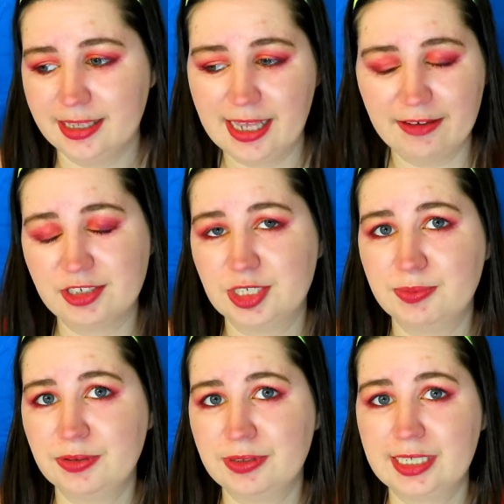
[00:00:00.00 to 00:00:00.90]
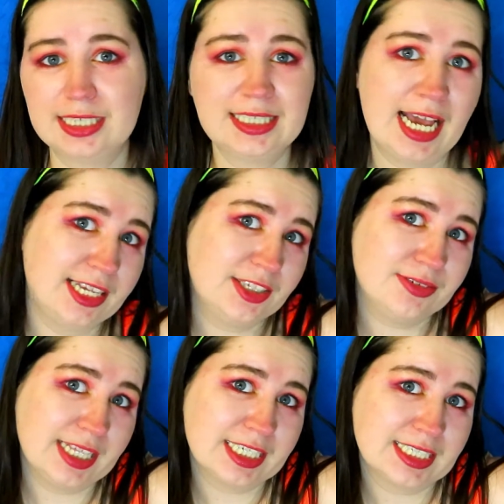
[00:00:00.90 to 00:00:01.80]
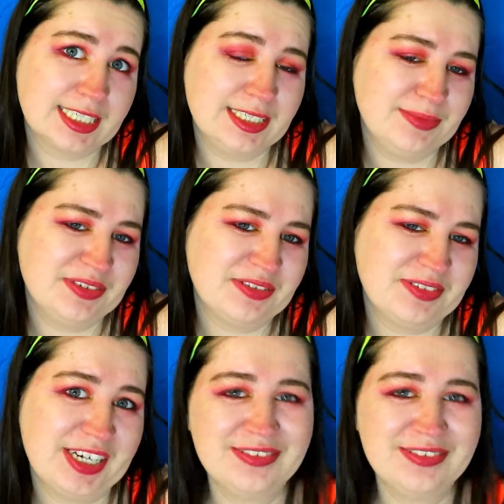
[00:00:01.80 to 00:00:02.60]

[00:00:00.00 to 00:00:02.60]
that have just been released that you'd like to see me review.